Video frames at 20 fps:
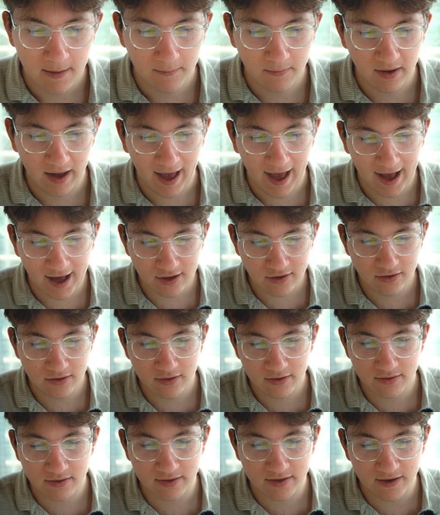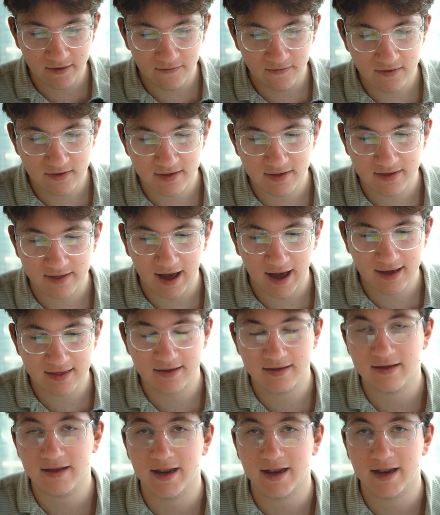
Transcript: but actually there's different sizes